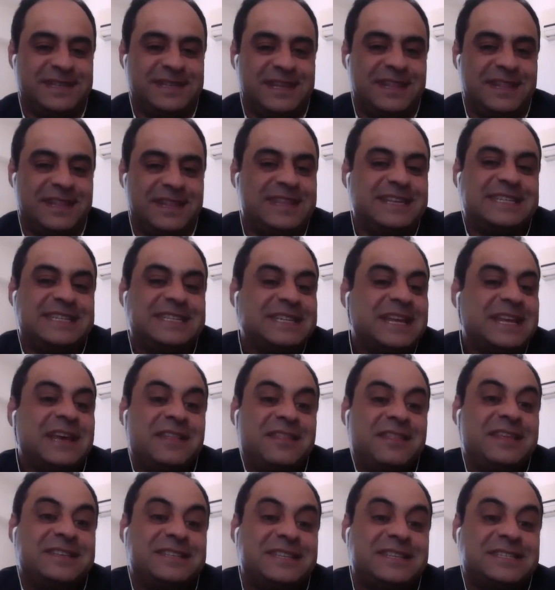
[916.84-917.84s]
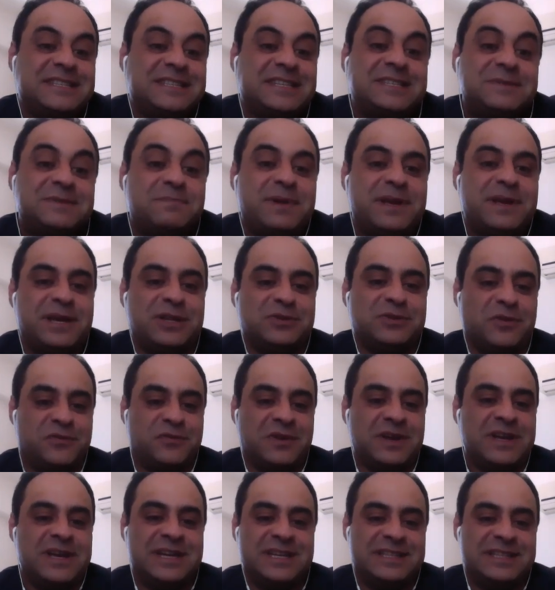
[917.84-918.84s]
This is the spirit
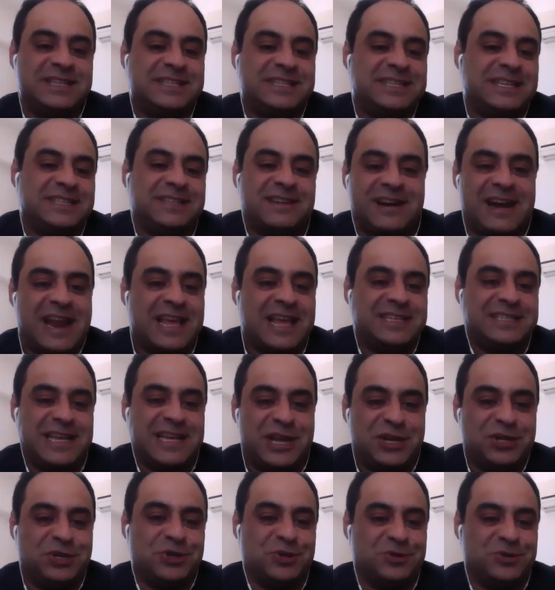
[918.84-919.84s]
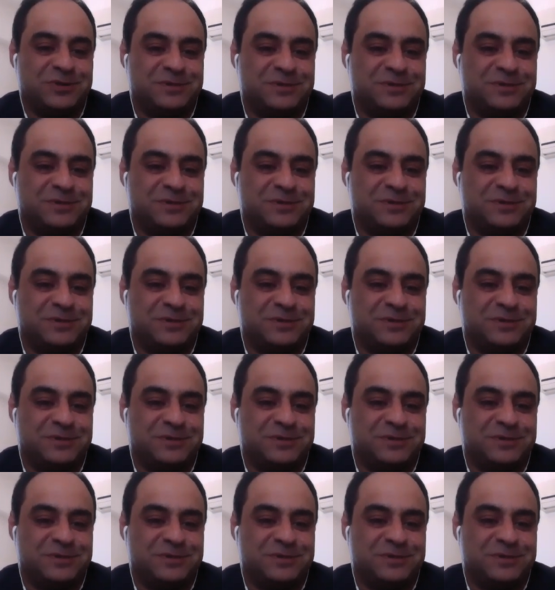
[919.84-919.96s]
of decentralization.